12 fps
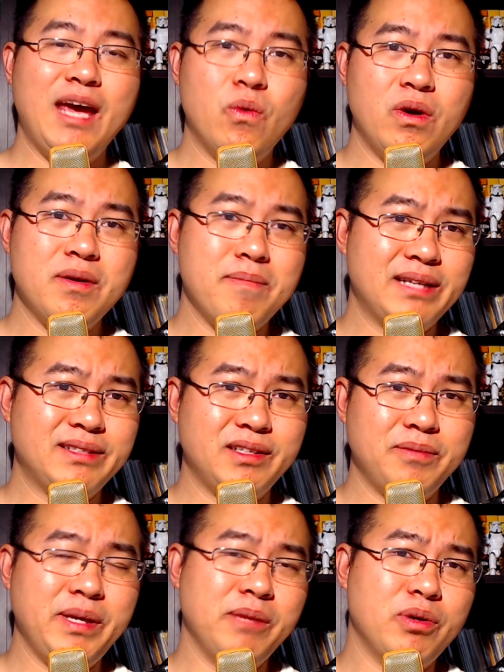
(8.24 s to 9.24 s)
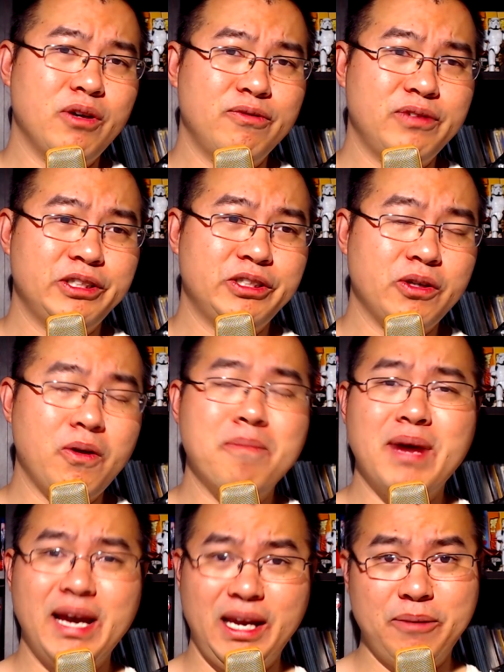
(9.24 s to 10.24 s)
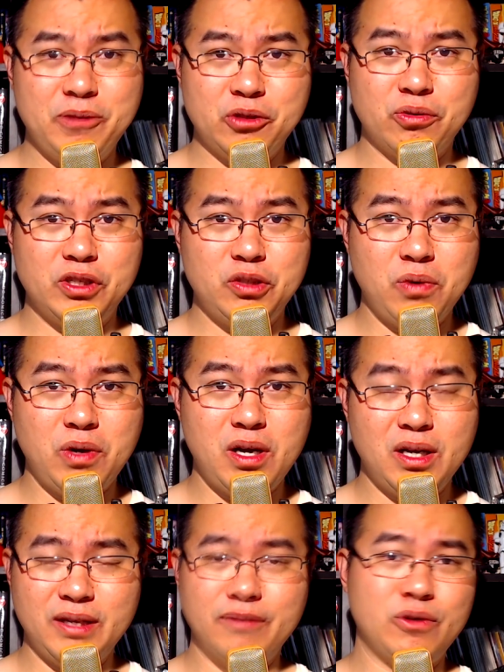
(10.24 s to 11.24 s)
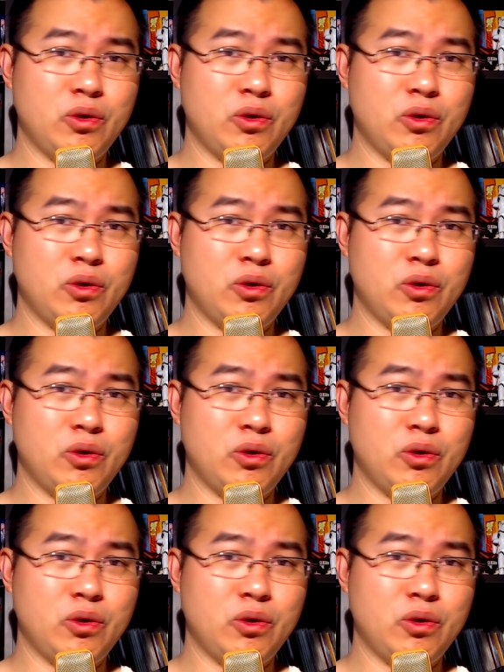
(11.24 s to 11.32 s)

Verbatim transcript: Hey, welcome back to the Ping Pong Flix Show. My name is Chris Wong.